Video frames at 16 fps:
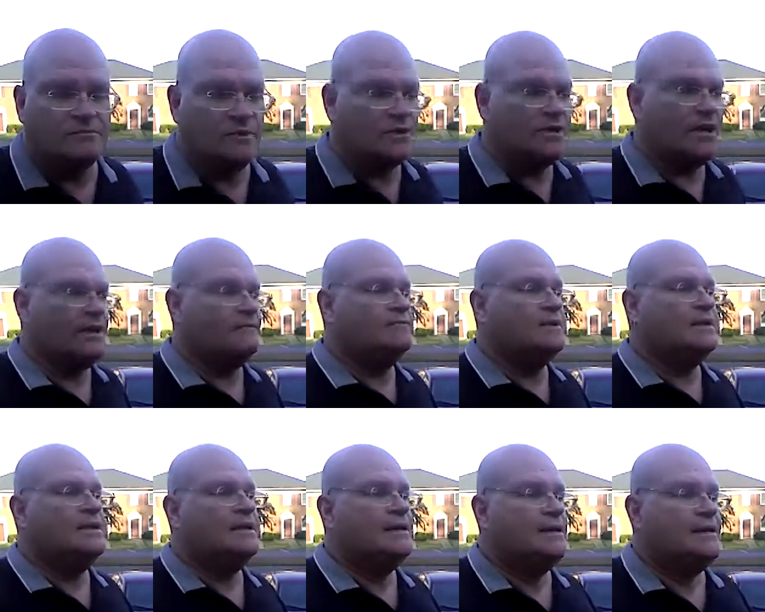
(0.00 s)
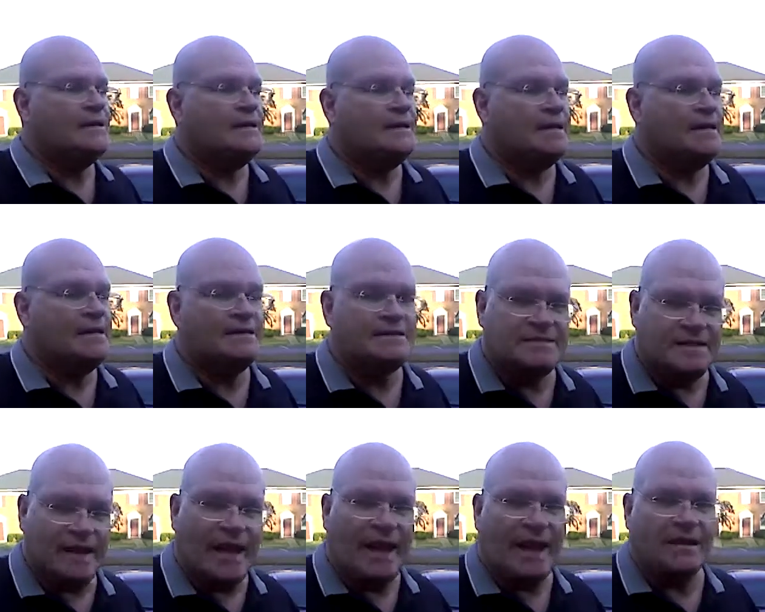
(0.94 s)
Okay, is
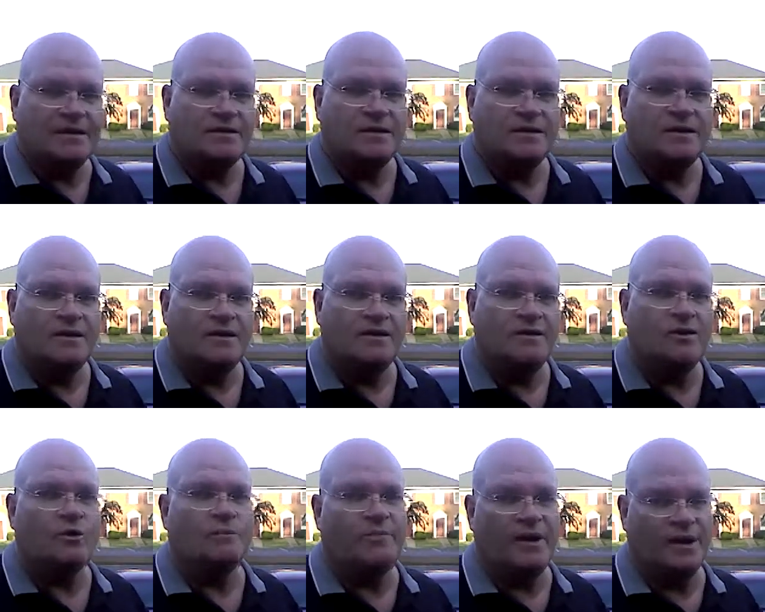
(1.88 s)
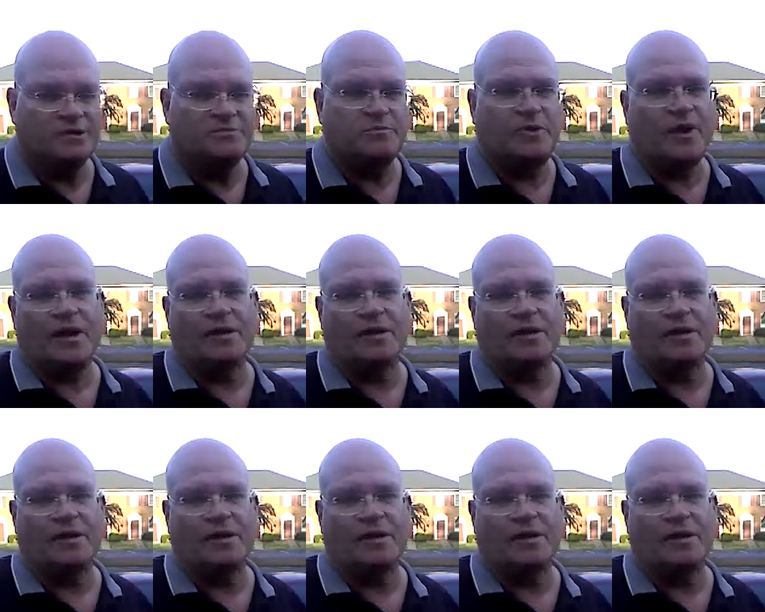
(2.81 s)
that your best price?